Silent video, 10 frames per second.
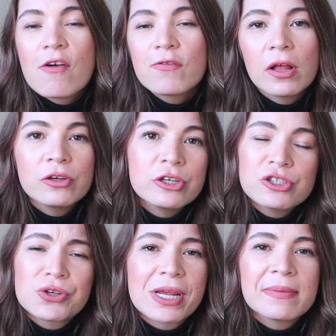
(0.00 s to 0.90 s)
Follow your
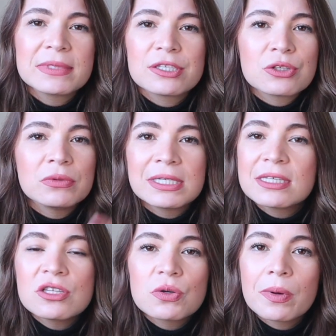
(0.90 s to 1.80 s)
dreams. Don't
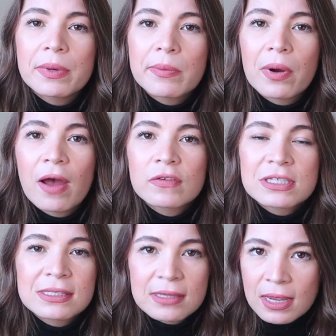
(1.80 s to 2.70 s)
listen to what people have to
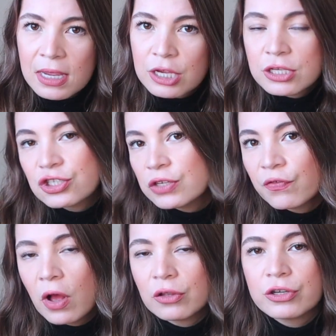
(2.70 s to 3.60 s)
say. Just
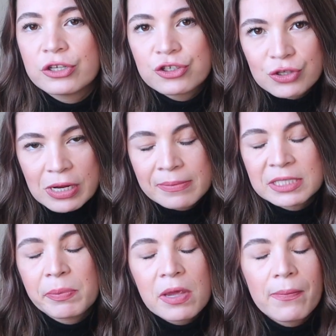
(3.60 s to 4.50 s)
follow your dreams.
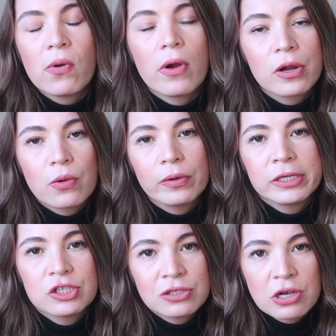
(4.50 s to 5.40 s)
People are going
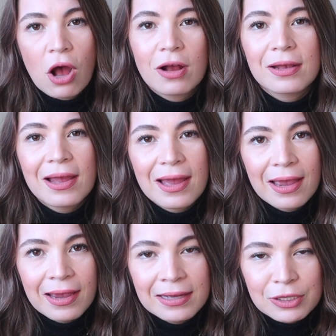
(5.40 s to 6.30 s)
to talk
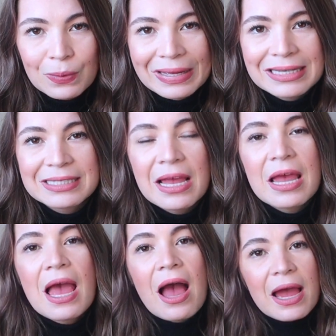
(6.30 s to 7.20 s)
anyways,
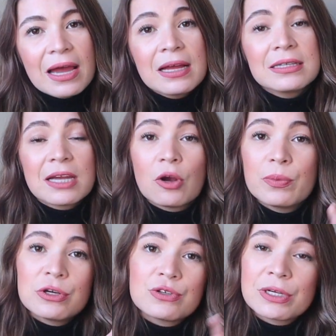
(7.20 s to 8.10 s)
and I hope
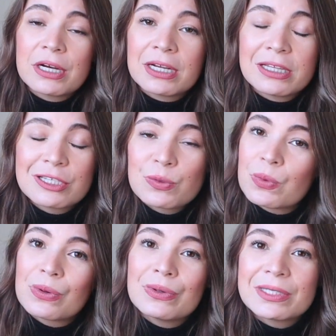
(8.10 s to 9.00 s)
you're doing good in this
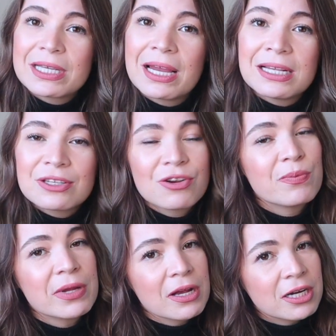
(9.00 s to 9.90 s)
world and you're
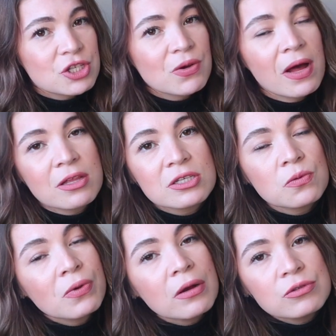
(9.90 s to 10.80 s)
being good to others
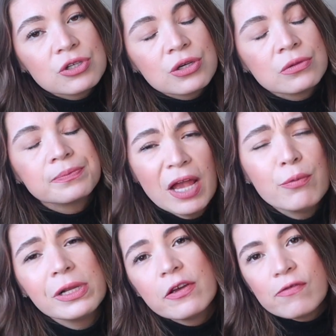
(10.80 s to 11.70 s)
around you and
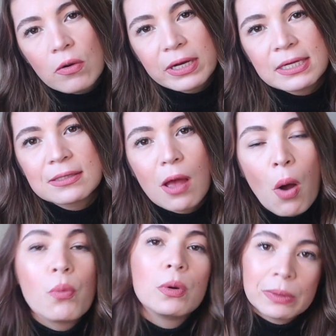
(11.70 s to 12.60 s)
really focus
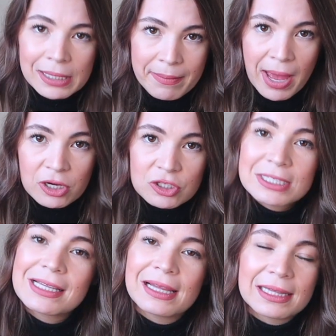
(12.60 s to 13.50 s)
on what really
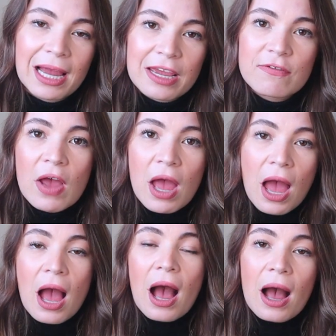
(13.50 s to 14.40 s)
matters in life.
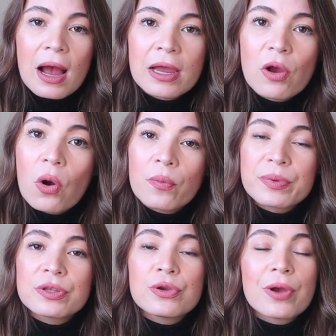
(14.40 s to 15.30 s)
I hope
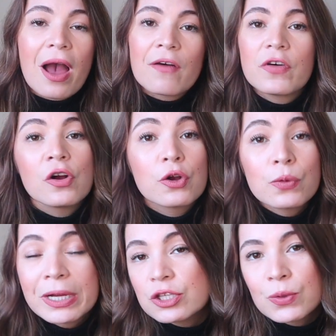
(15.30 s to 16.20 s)
you have a
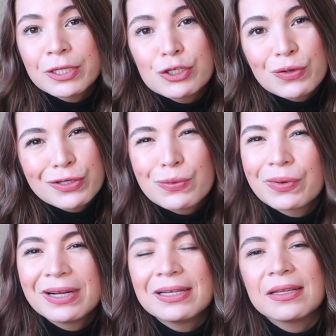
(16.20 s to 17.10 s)
great
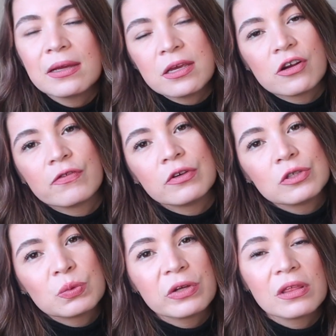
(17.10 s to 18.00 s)
2021, a year
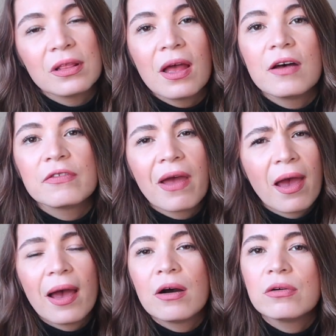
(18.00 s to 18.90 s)
filled with love,
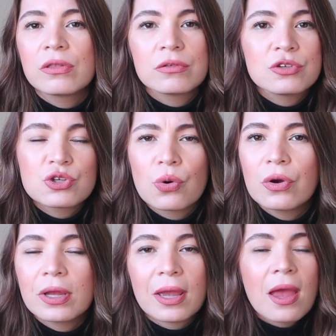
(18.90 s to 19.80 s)
health,
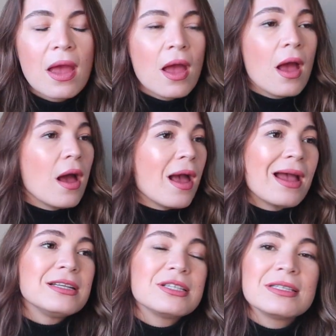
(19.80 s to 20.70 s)
joy,
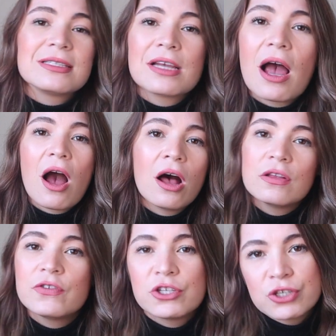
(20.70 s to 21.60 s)
and just all
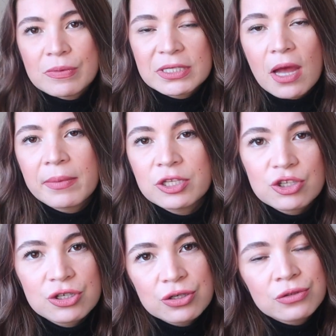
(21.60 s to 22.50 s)
of your dreams coming
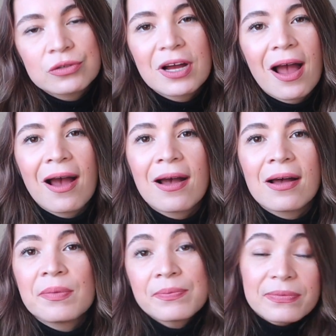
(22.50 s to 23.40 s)
true.
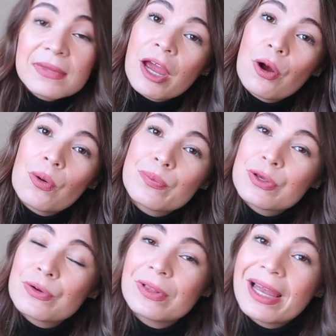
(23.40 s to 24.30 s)
I hope
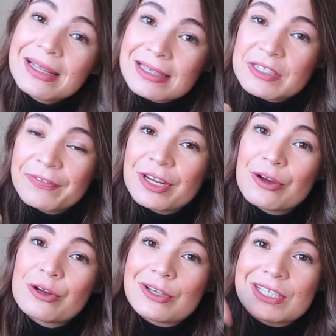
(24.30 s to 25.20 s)
you like this
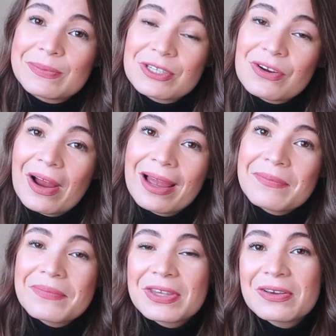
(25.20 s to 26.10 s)
video, you subscribe,
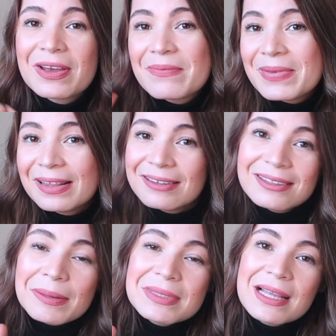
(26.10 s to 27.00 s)
you give me a little
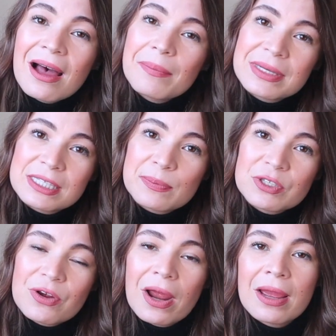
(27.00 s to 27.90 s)
thumbs up and
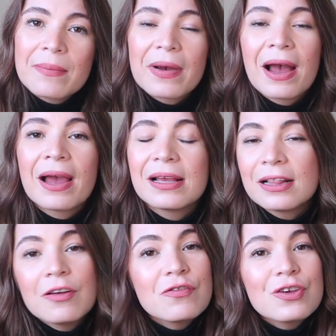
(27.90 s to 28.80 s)
subscribe. I
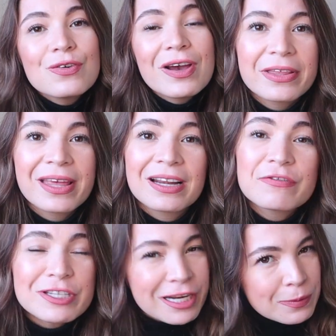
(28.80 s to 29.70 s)
love you. And that if
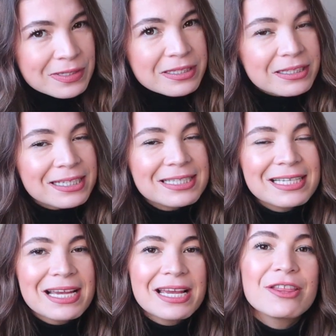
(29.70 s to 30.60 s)
today wasn't a good
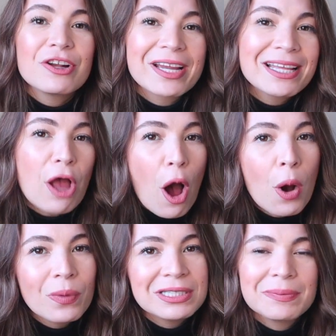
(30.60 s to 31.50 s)
day, there can
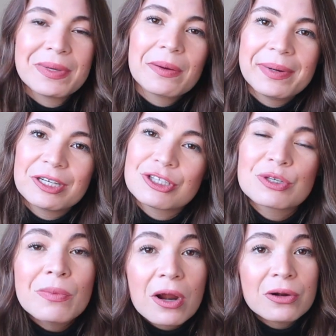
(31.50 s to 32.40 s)
always be a better
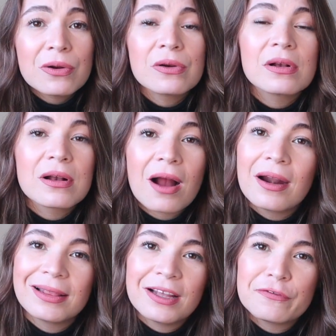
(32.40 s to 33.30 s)
tomorrow.
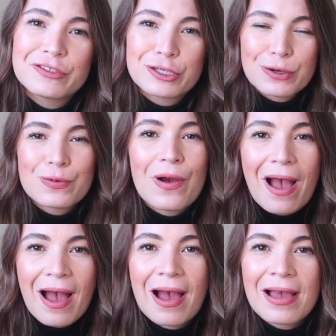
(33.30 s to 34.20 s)
God loves you.
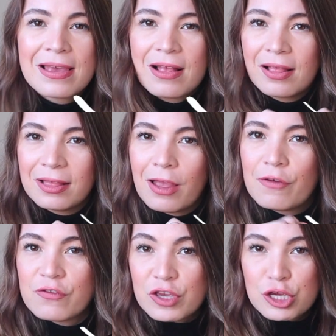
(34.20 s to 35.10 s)
I
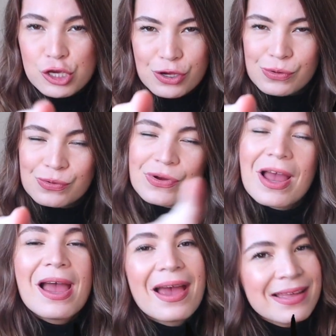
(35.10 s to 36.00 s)
love you.
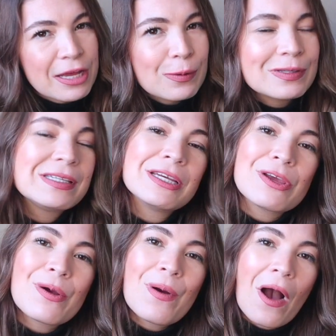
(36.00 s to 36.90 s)
And I will see
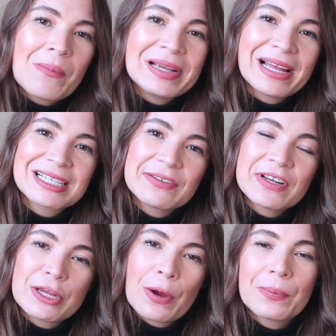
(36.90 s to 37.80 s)
you on my next
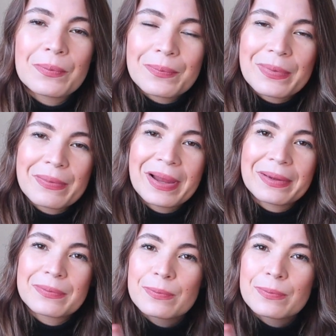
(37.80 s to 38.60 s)
video. Bye-bye.